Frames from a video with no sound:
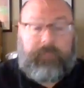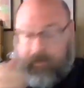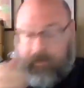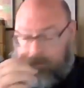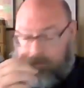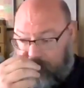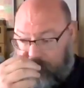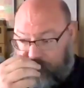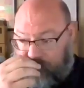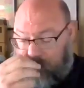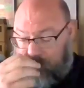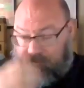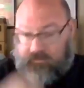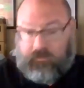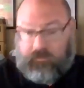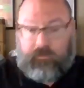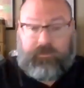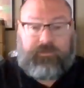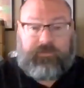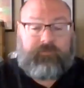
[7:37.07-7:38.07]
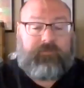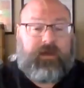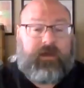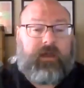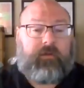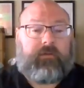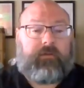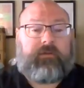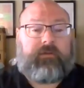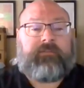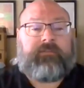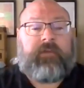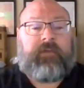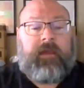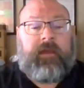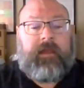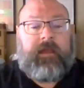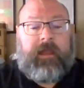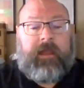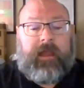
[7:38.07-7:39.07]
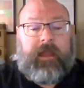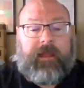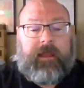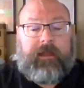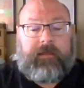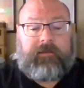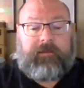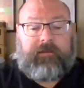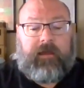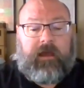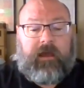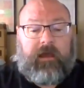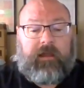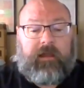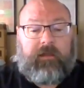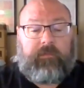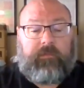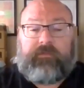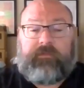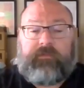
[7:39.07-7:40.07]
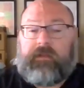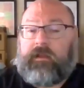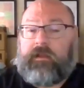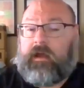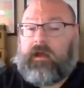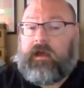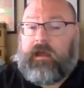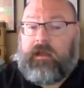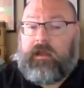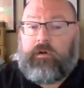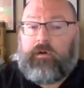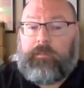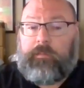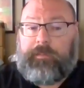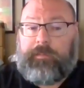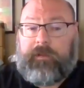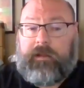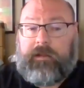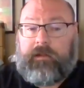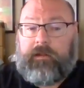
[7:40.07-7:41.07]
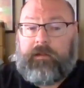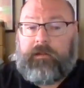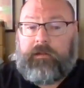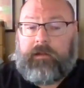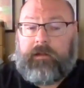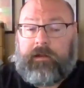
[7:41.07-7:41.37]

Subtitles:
infected with the virus, and it was an eye-opening